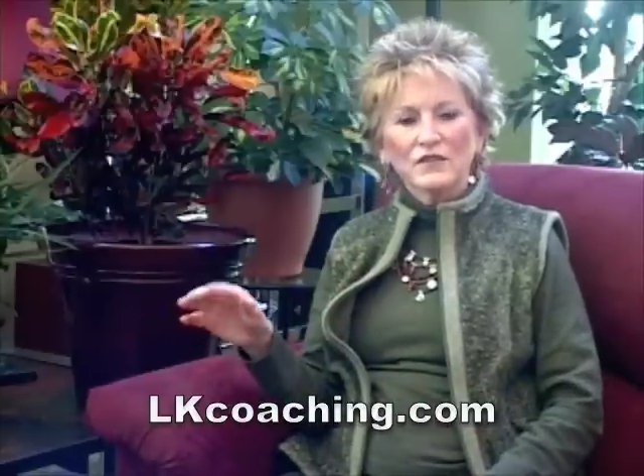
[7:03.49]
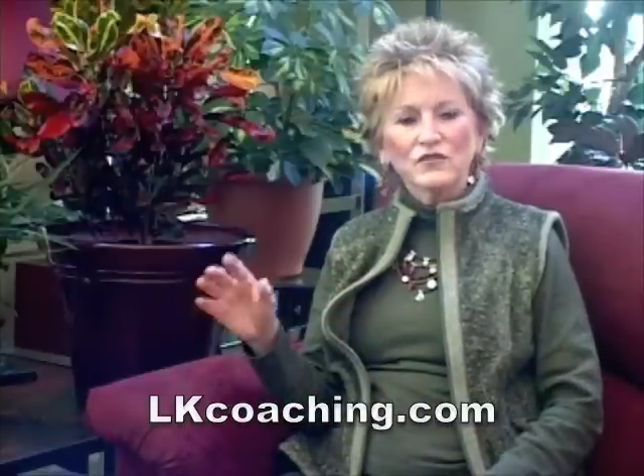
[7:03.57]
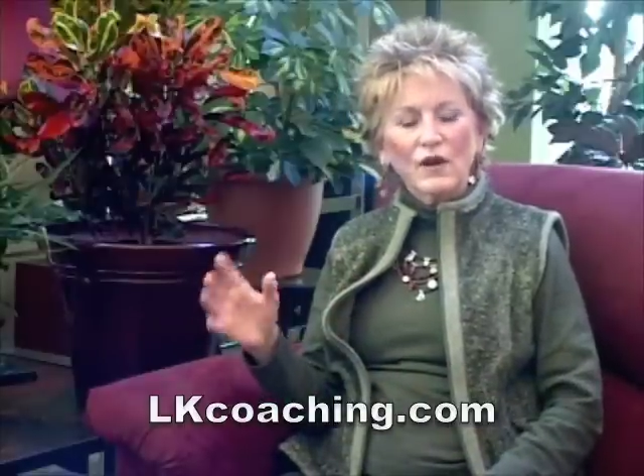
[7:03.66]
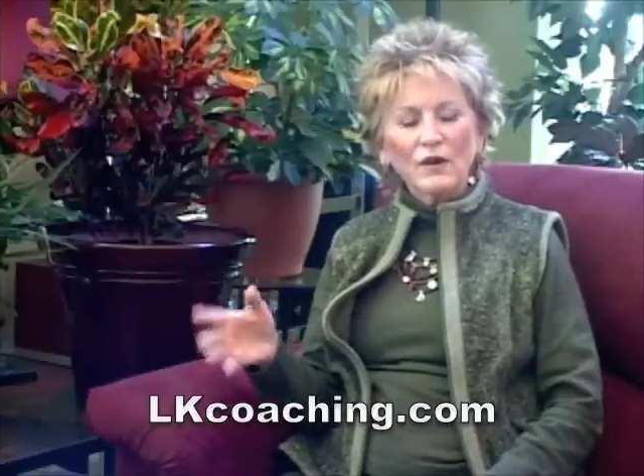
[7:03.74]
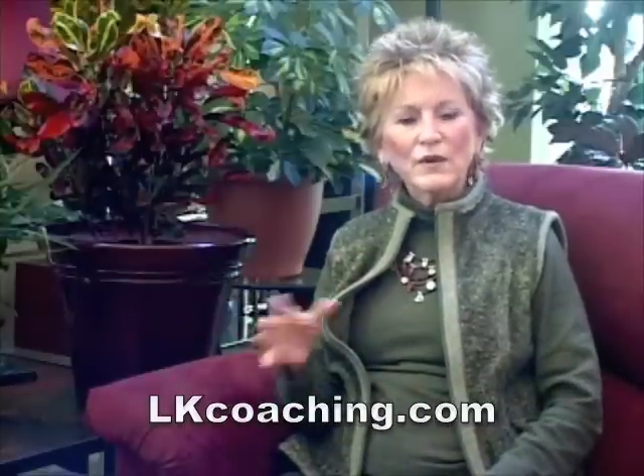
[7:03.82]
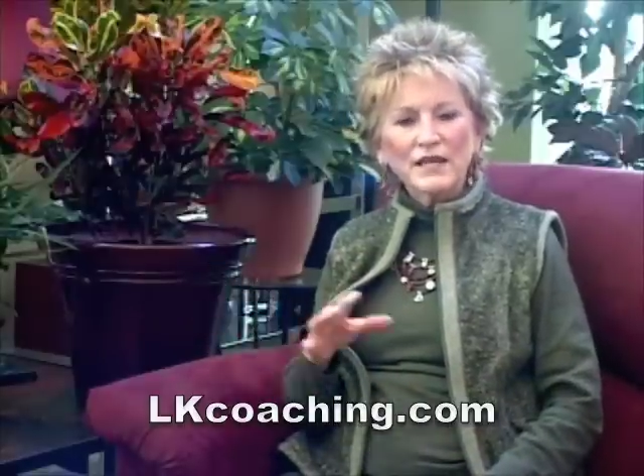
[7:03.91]

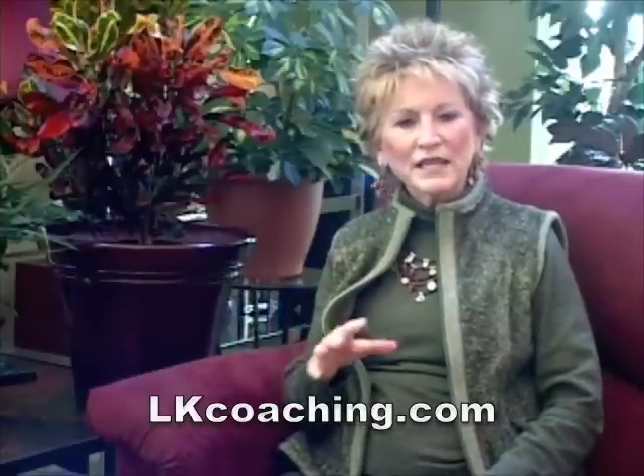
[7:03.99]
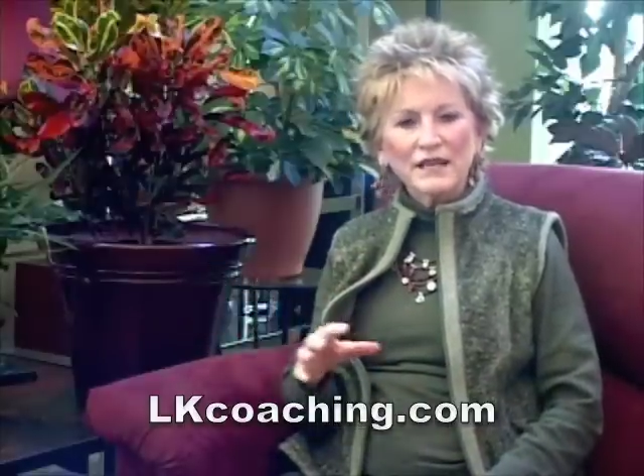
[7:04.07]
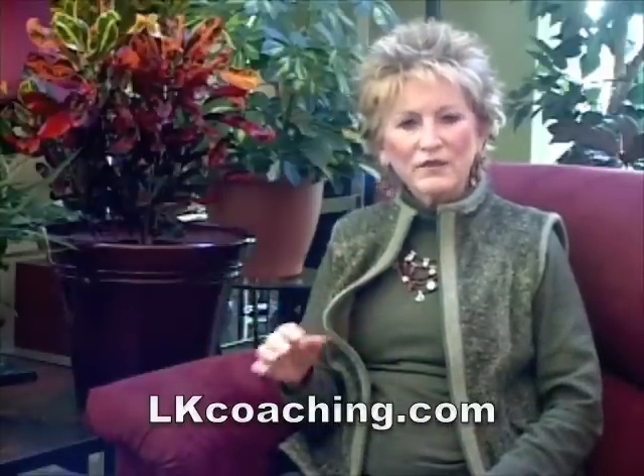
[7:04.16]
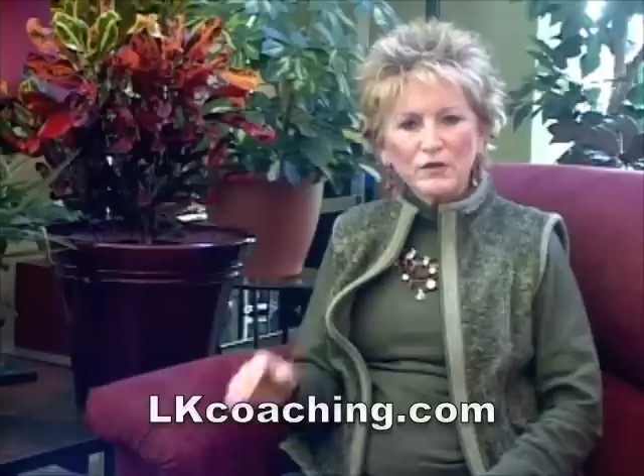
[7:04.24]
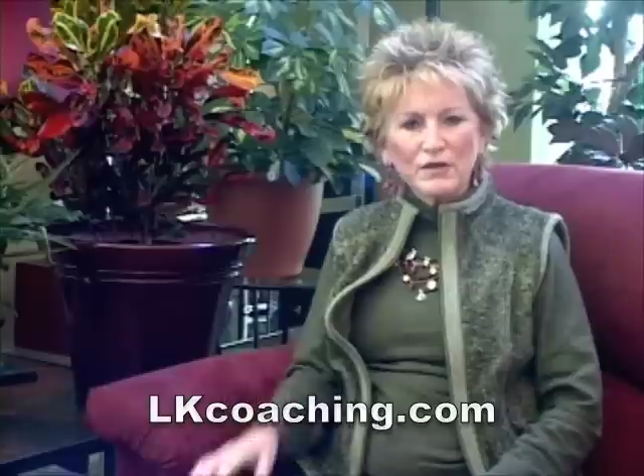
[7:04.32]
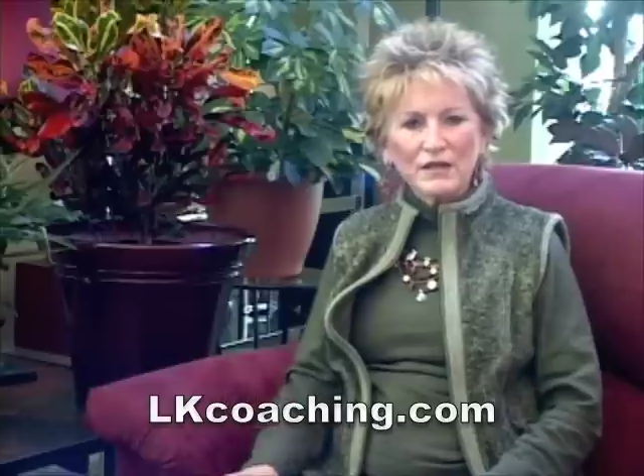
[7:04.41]
So I want to
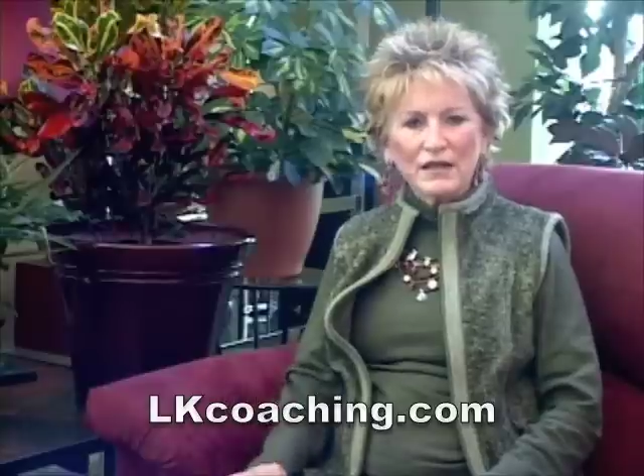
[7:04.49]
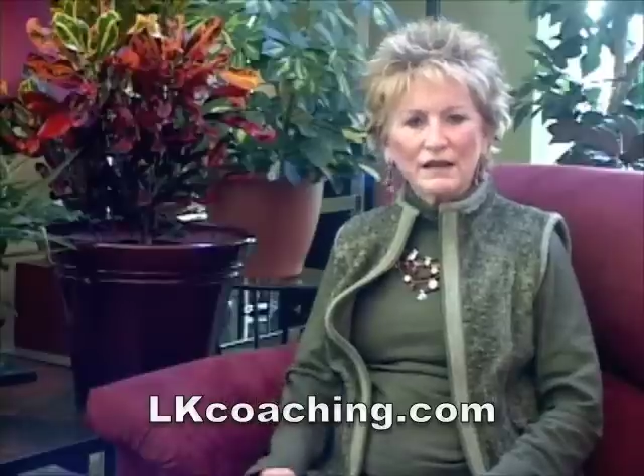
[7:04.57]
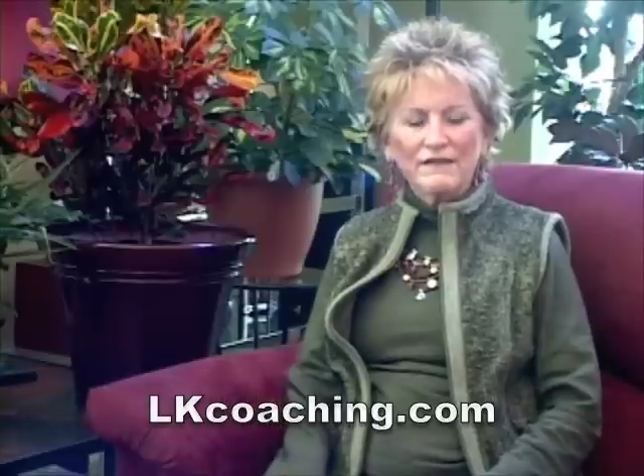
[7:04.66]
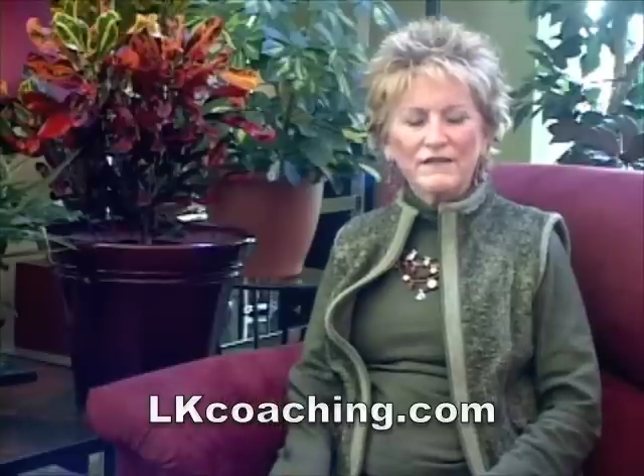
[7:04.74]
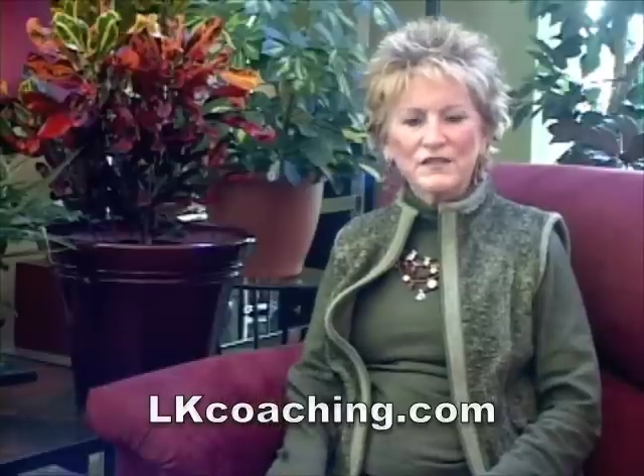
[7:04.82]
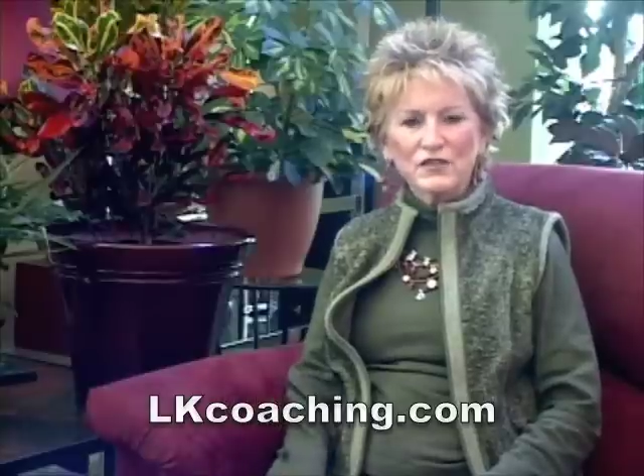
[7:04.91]
give you
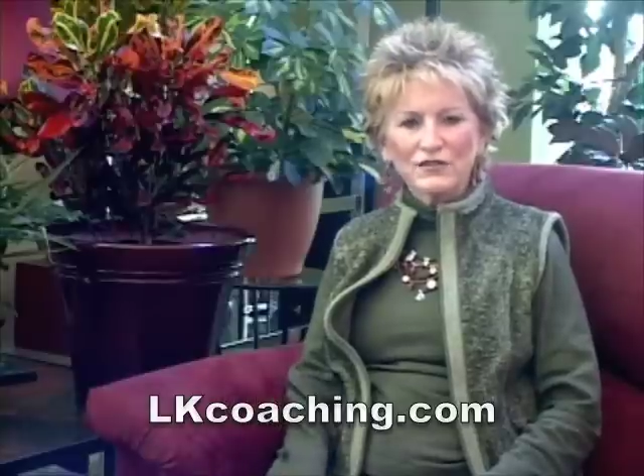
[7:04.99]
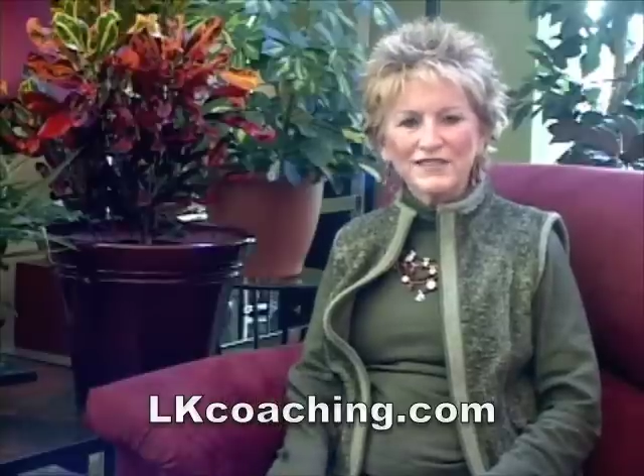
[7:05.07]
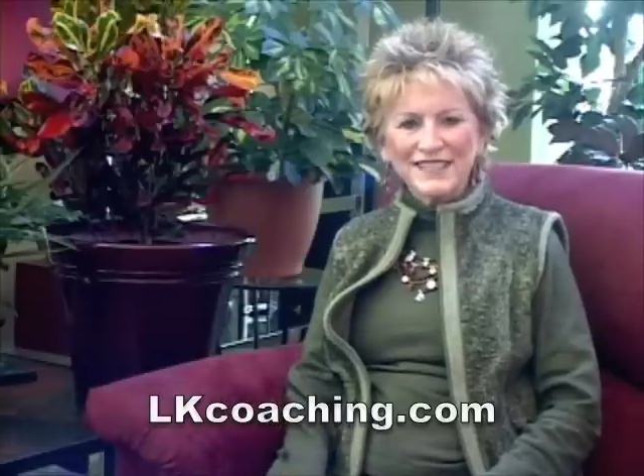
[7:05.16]
a physical